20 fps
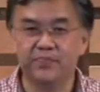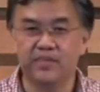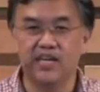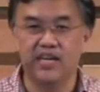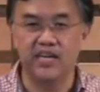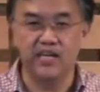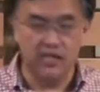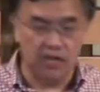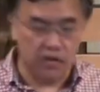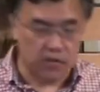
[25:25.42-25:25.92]

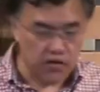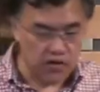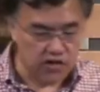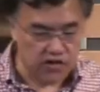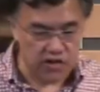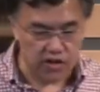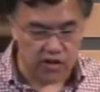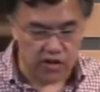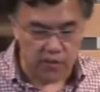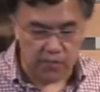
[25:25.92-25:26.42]
In the
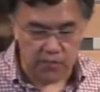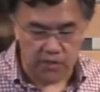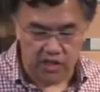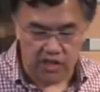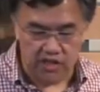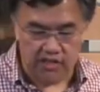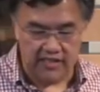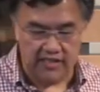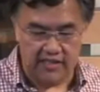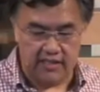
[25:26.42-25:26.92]
Christian
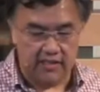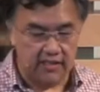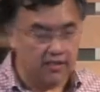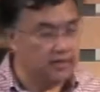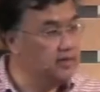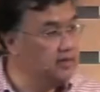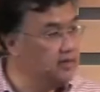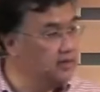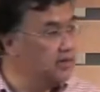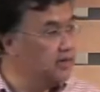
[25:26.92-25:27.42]
community,
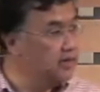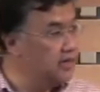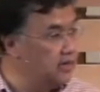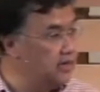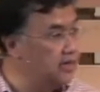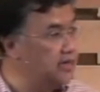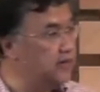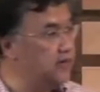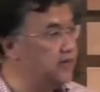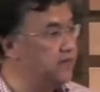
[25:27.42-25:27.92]

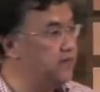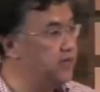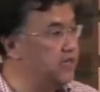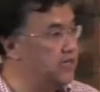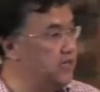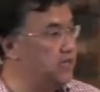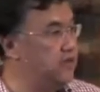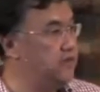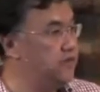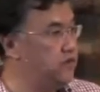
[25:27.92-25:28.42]

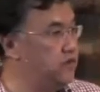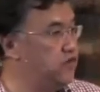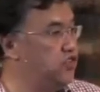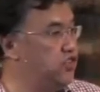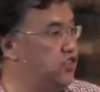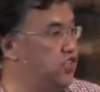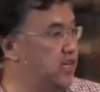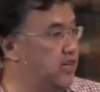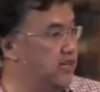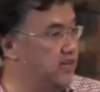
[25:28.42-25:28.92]
earthly
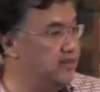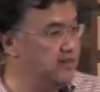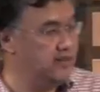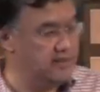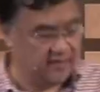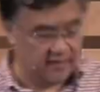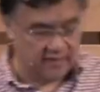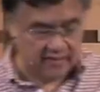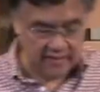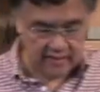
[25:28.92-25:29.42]

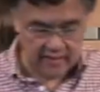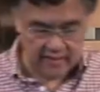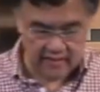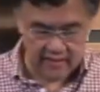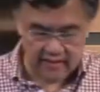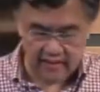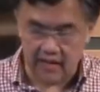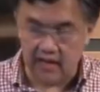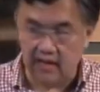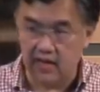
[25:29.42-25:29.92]
differentiators
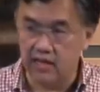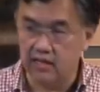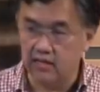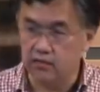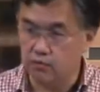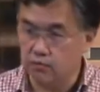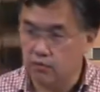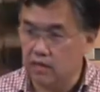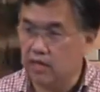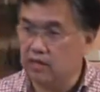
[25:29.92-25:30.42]
are
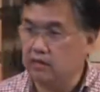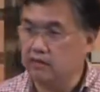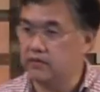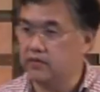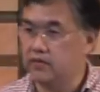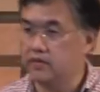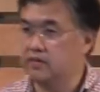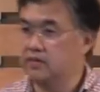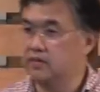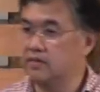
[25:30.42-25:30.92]

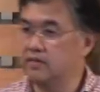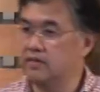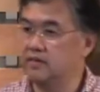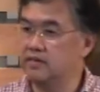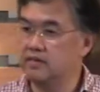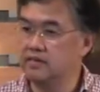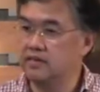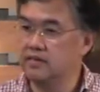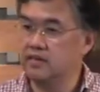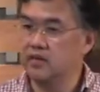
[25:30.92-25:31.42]
irrelevant.
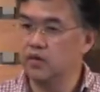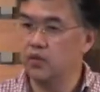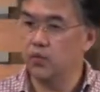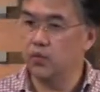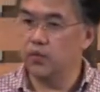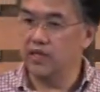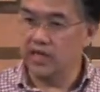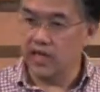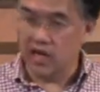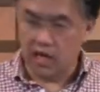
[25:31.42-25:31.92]

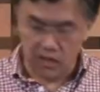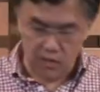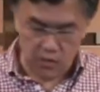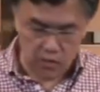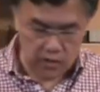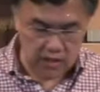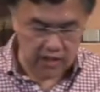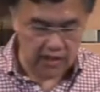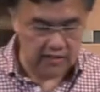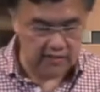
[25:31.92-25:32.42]
We are
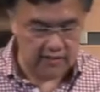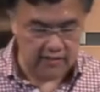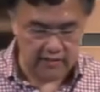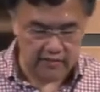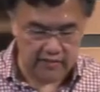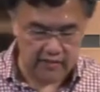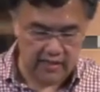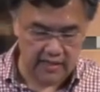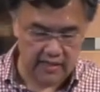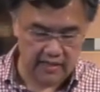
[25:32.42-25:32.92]
united
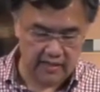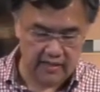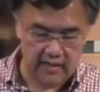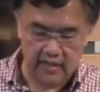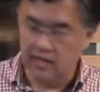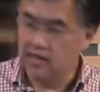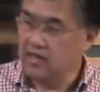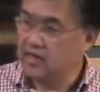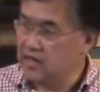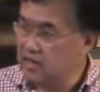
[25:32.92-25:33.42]
together.
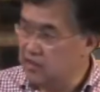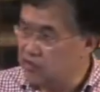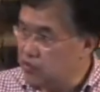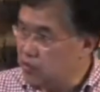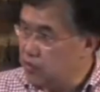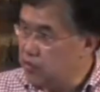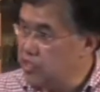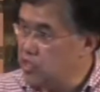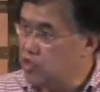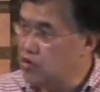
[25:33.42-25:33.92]
It's
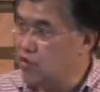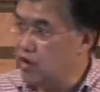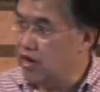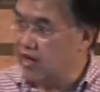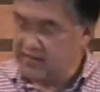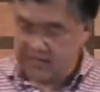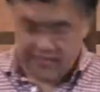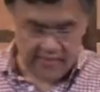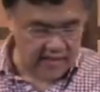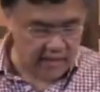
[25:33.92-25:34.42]
only
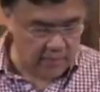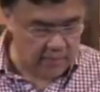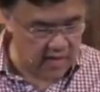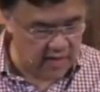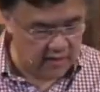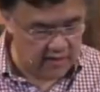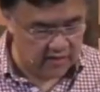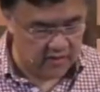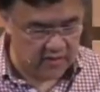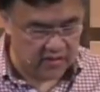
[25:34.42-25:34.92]
Christ that
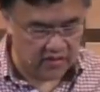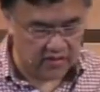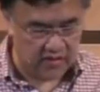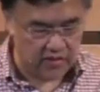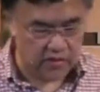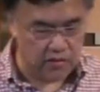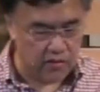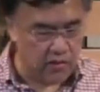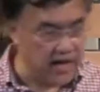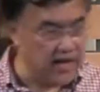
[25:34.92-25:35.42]
matters.
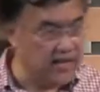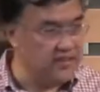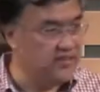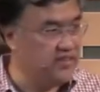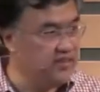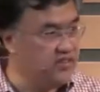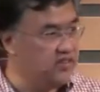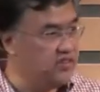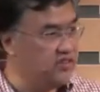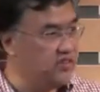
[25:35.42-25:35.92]
Christ
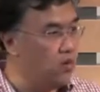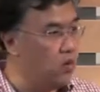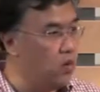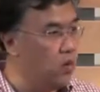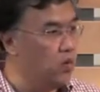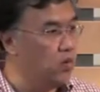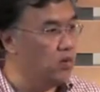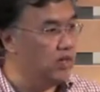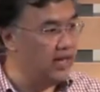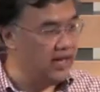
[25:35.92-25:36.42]
is
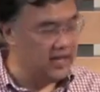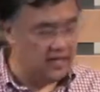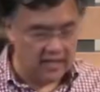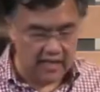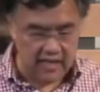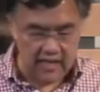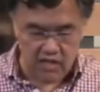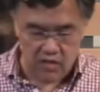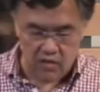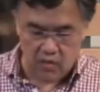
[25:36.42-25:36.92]
all and
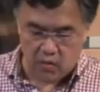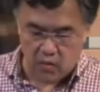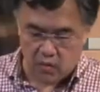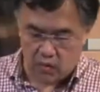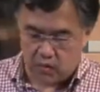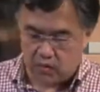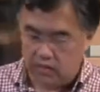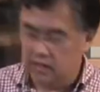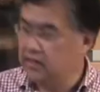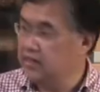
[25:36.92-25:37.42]
in
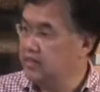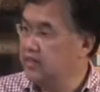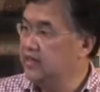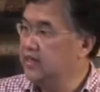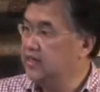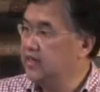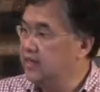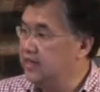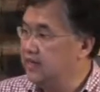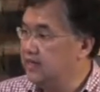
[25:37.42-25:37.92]
all.
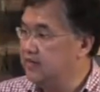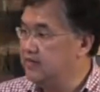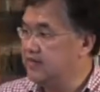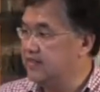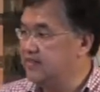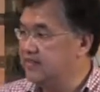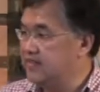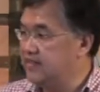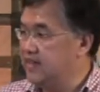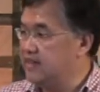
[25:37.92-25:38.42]
He is
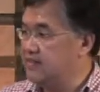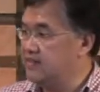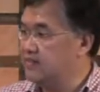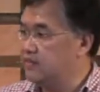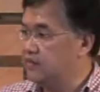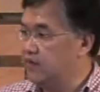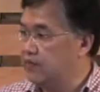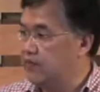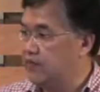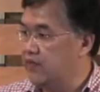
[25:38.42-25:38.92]
the center
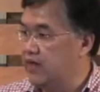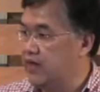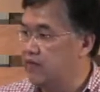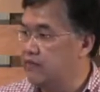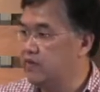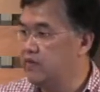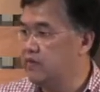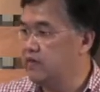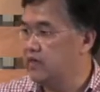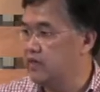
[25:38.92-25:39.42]
of
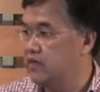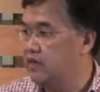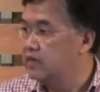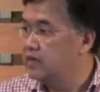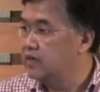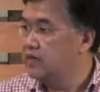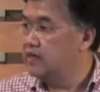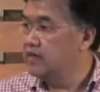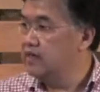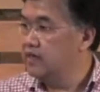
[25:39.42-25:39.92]
everything.
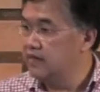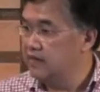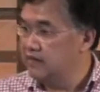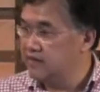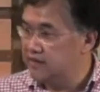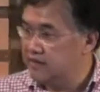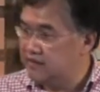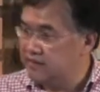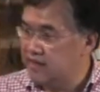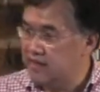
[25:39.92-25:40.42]
He
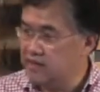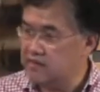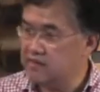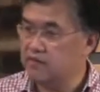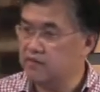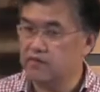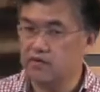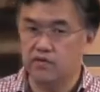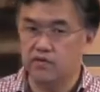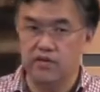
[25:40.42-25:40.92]
is the center
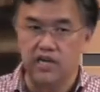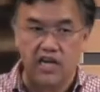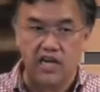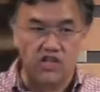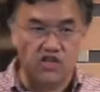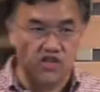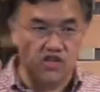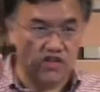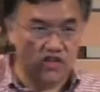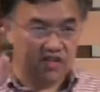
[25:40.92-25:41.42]
of
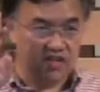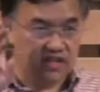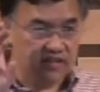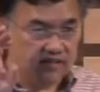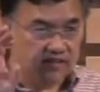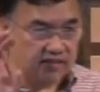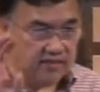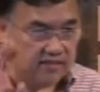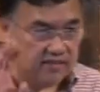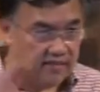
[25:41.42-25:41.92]
creation.
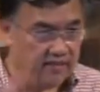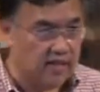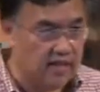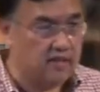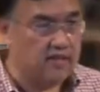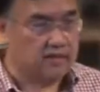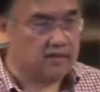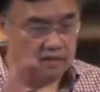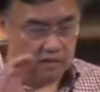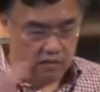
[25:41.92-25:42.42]
He's the
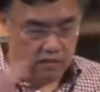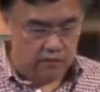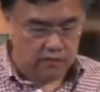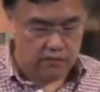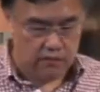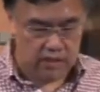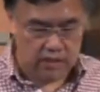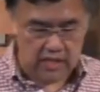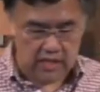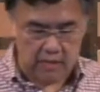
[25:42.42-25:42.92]
center of
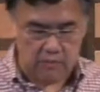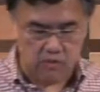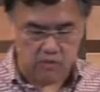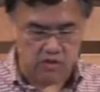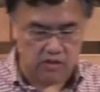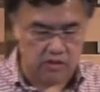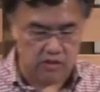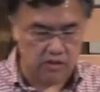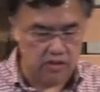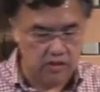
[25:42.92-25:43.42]

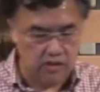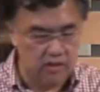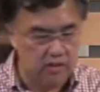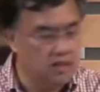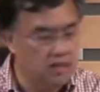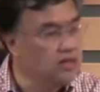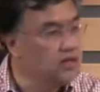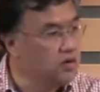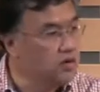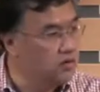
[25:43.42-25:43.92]
redemption.
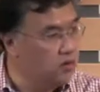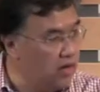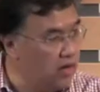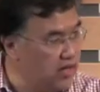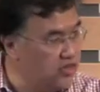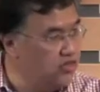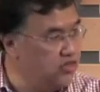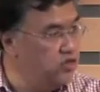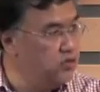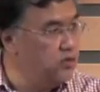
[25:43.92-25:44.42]

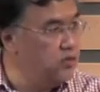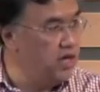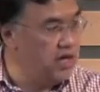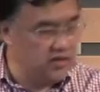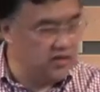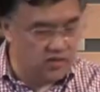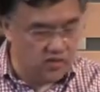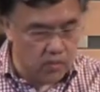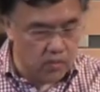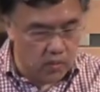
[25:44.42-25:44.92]
Christ
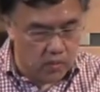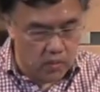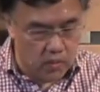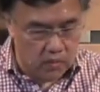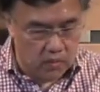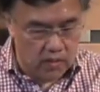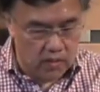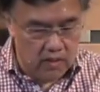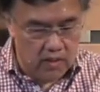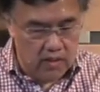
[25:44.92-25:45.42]
unites
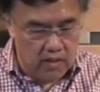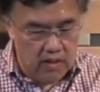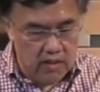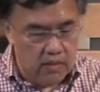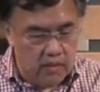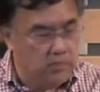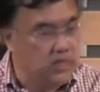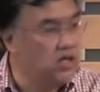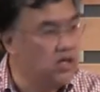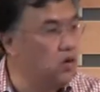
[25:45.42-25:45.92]
all
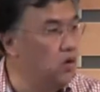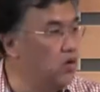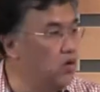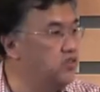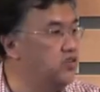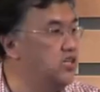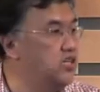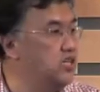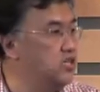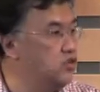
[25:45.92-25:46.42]

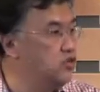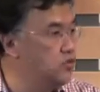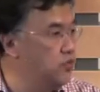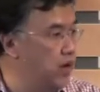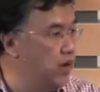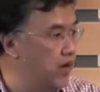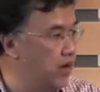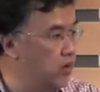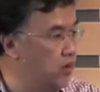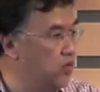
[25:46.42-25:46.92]
because he
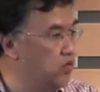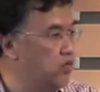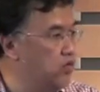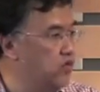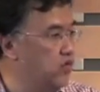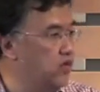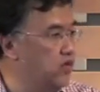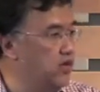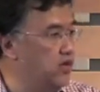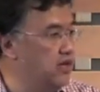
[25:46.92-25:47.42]

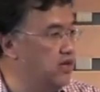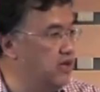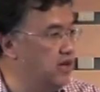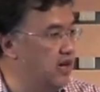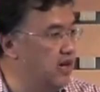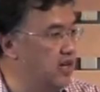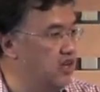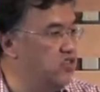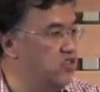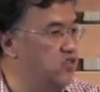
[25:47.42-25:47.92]
dwells in
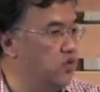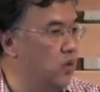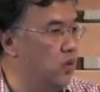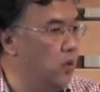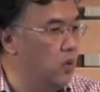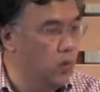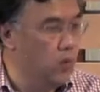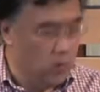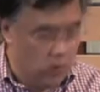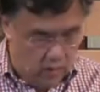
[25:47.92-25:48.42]
us
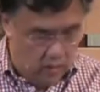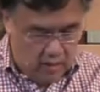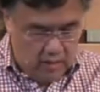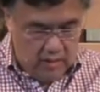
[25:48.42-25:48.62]
all.